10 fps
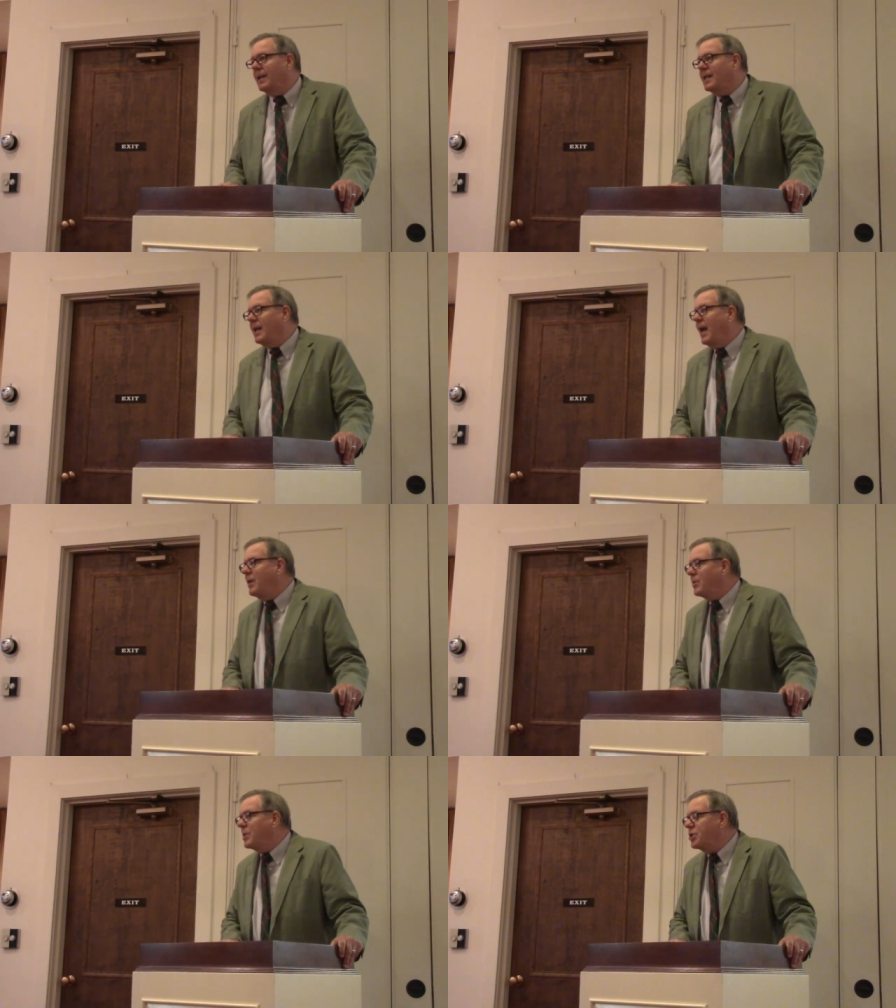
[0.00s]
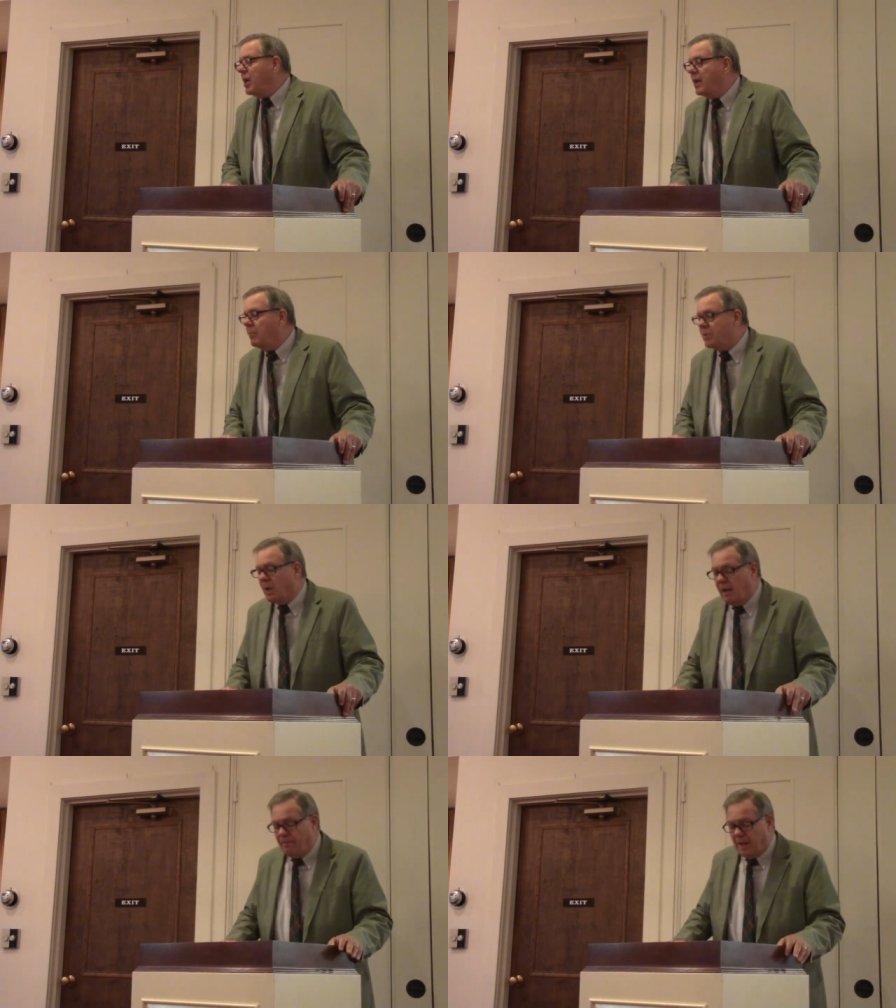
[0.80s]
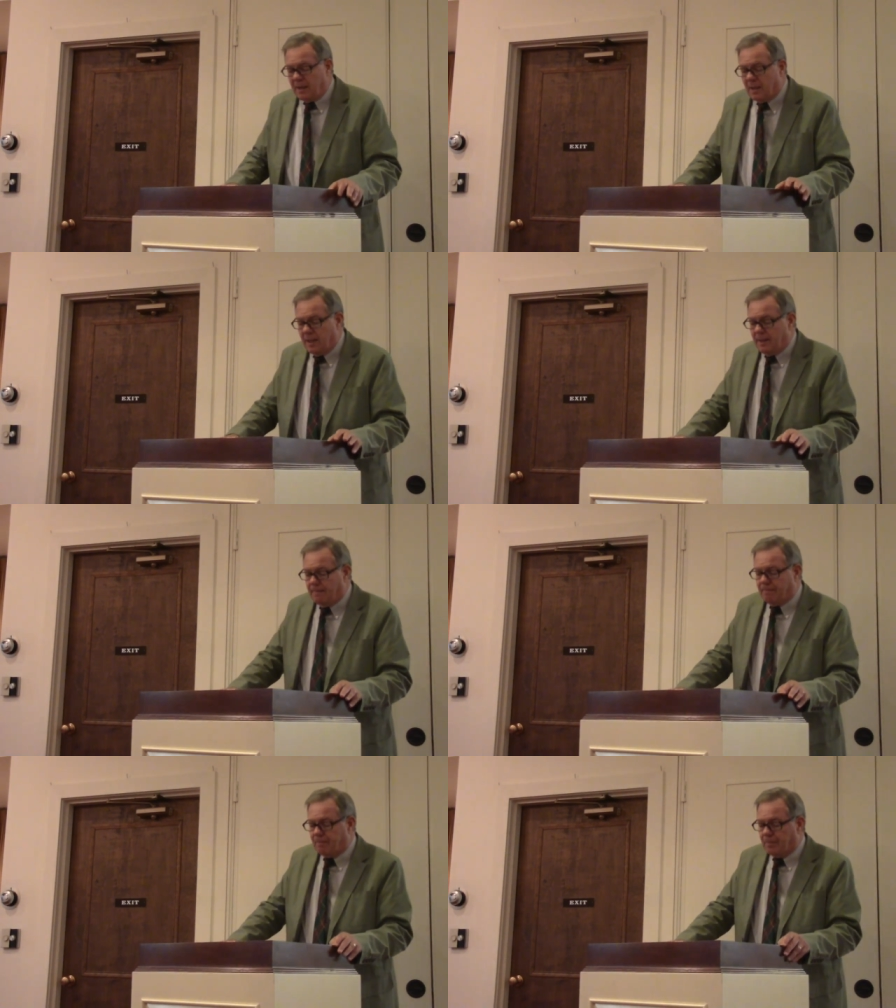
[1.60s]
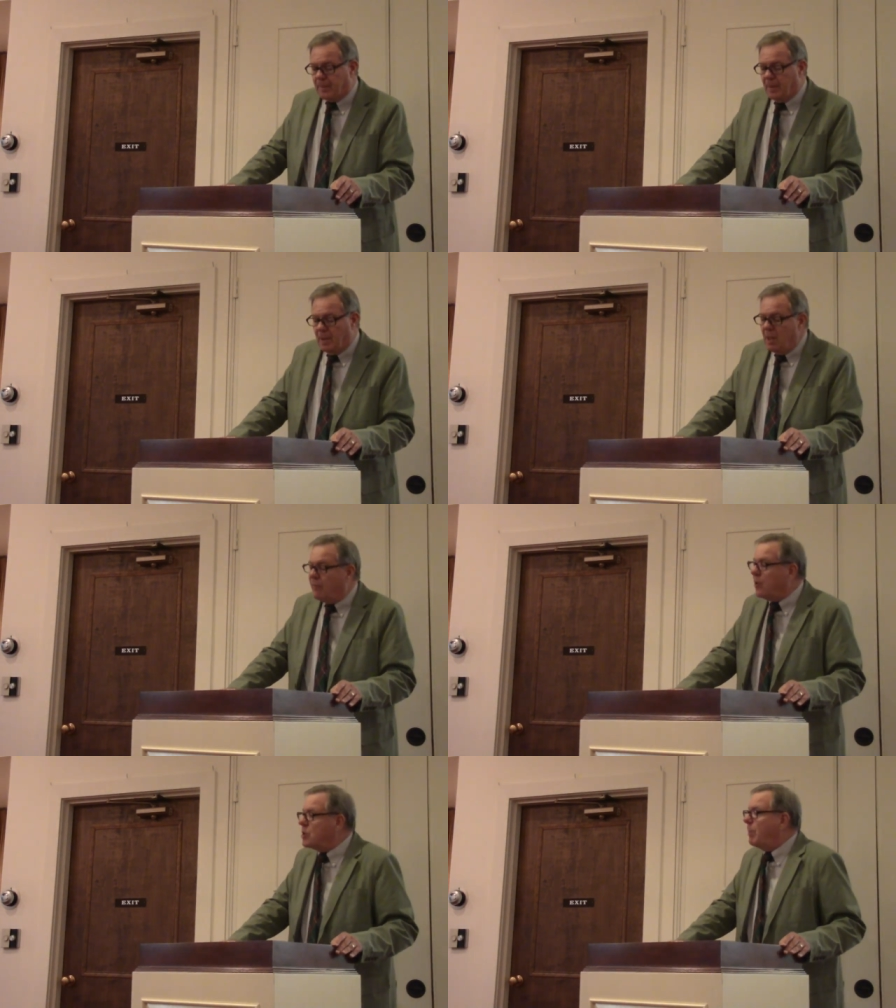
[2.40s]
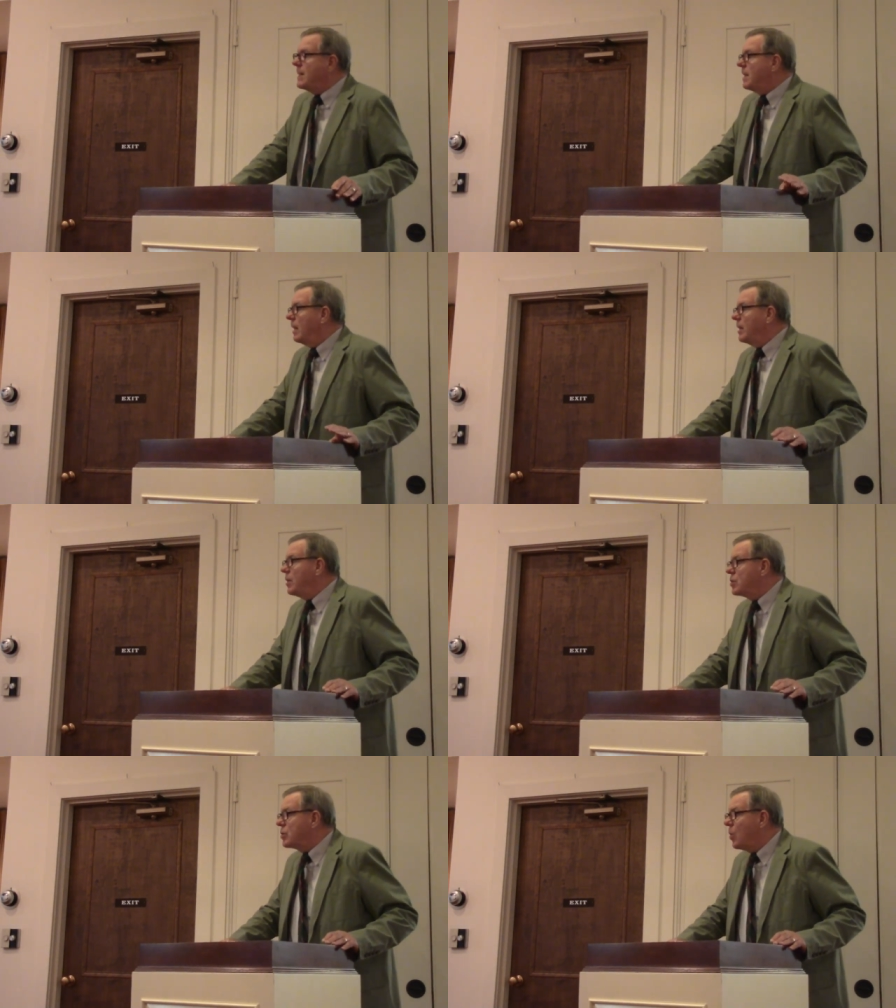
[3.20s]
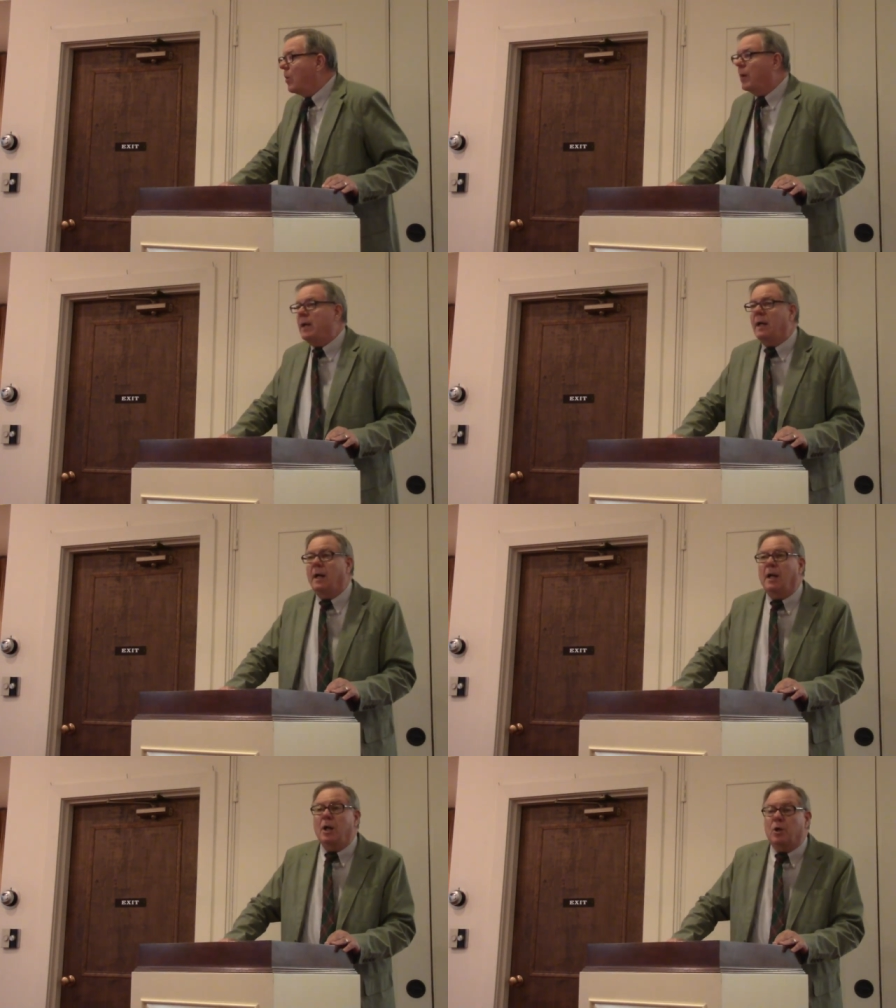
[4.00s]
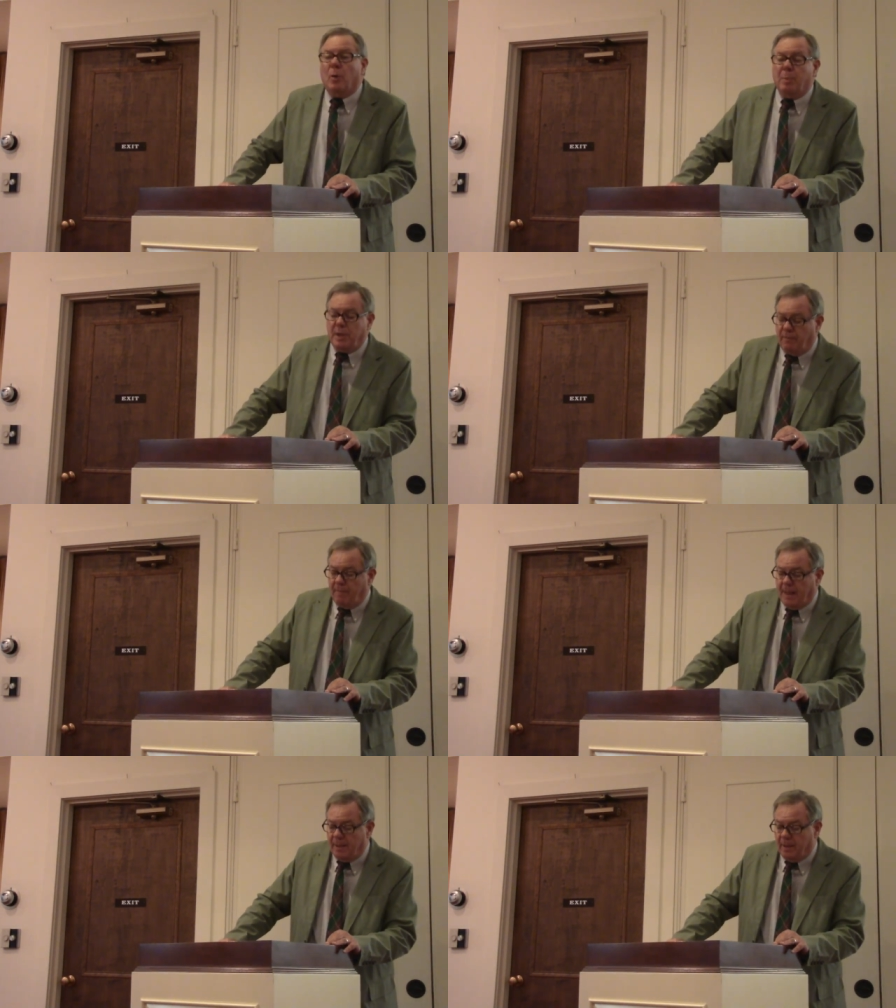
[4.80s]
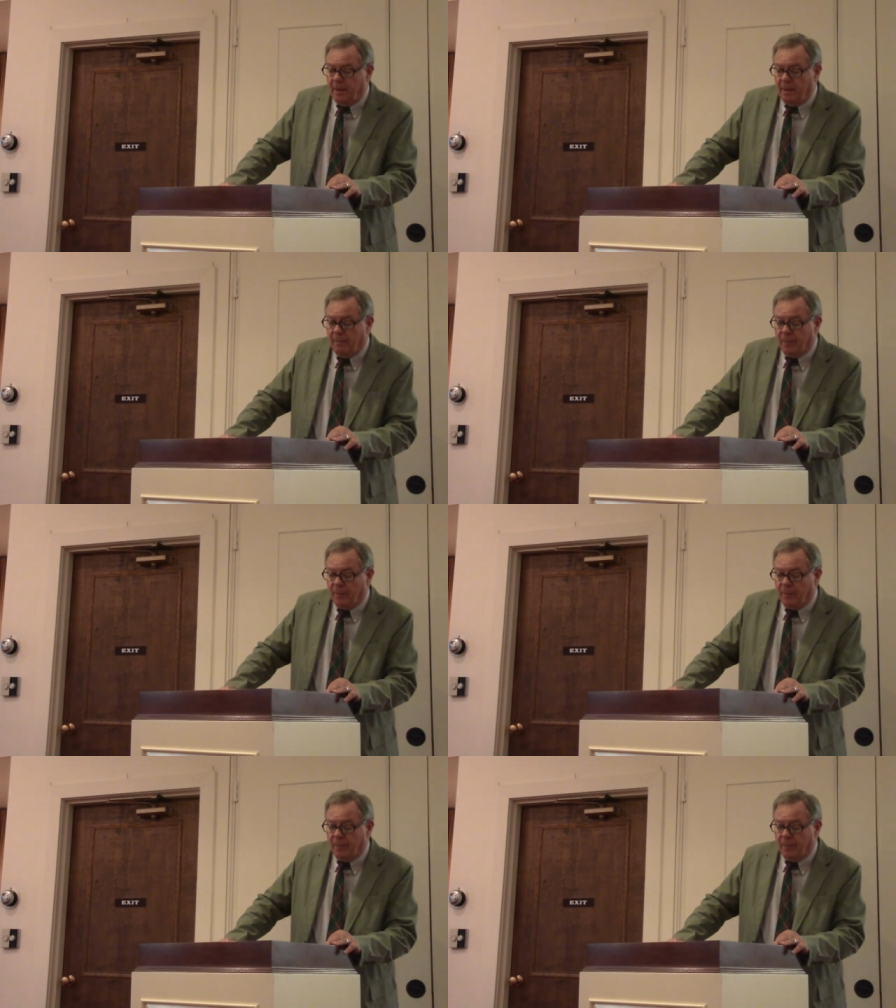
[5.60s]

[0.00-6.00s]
that entered Jacob's life that night First, by telling the story in an interpretive manner,